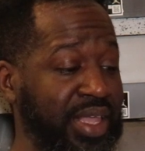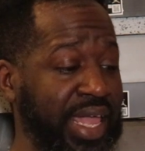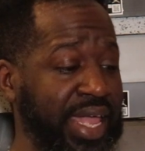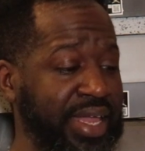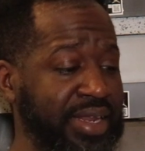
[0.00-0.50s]

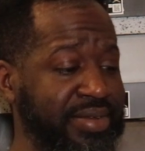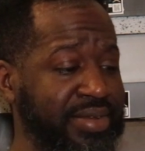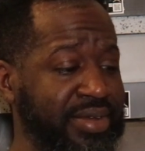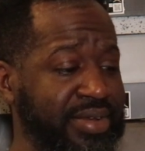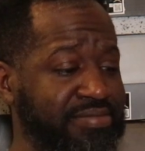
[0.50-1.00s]
And
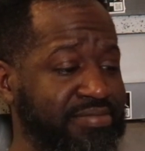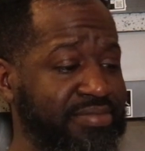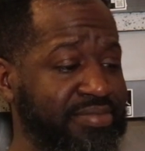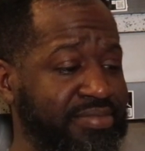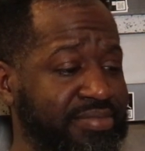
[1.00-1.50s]

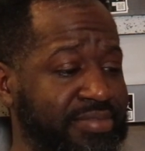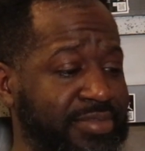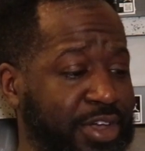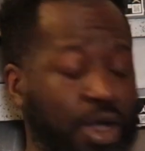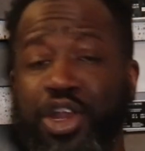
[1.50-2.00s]

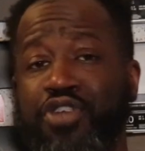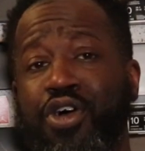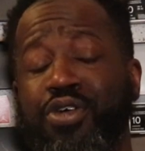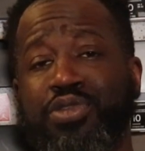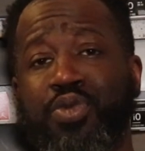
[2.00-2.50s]
Cody
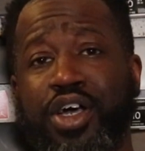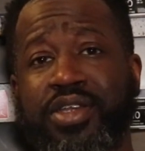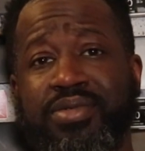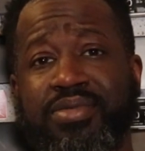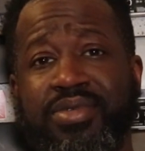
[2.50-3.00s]
Rhodes
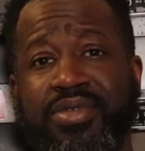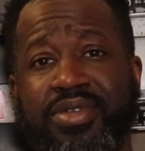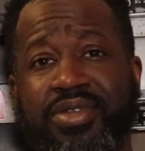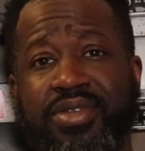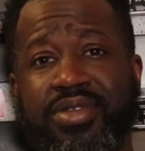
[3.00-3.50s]
won
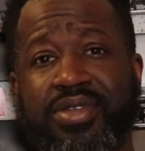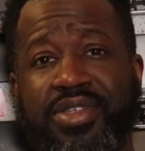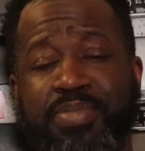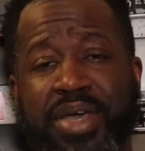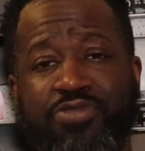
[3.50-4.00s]

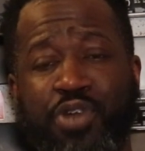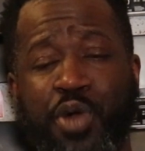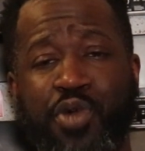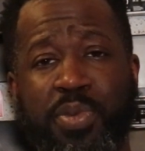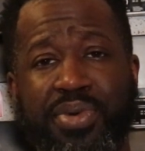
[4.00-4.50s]
the men's
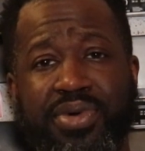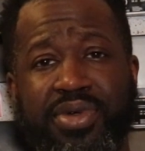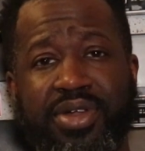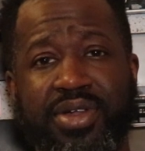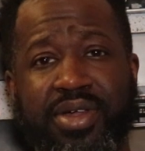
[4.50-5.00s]
Royal Rumble.
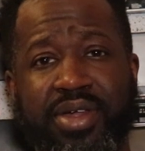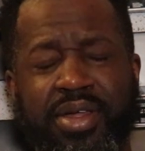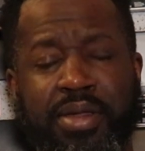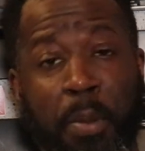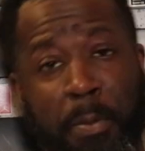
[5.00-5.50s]

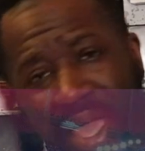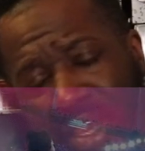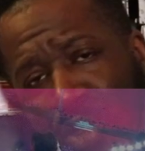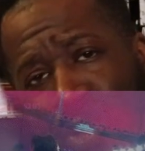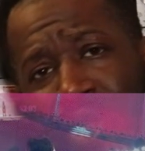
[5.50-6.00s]

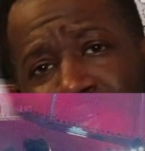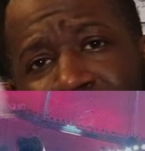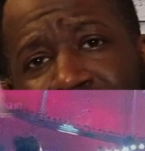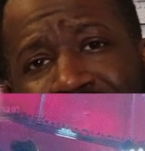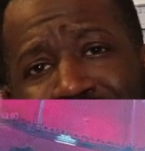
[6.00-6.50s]
Bayley
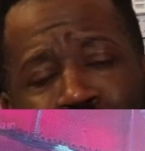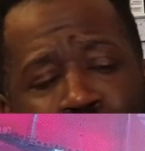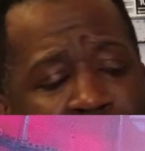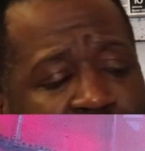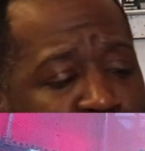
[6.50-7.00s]
won the
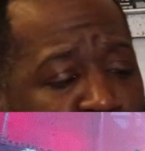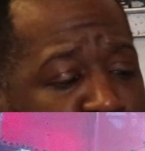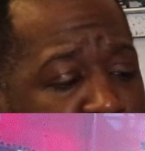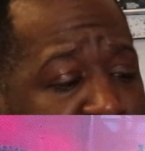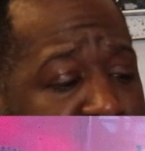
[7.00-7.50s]
women's Royal
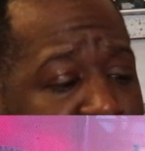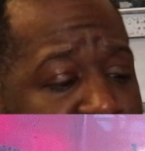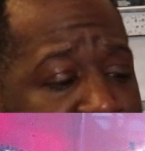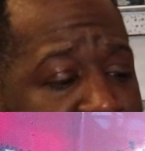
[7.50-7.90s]
Rumble.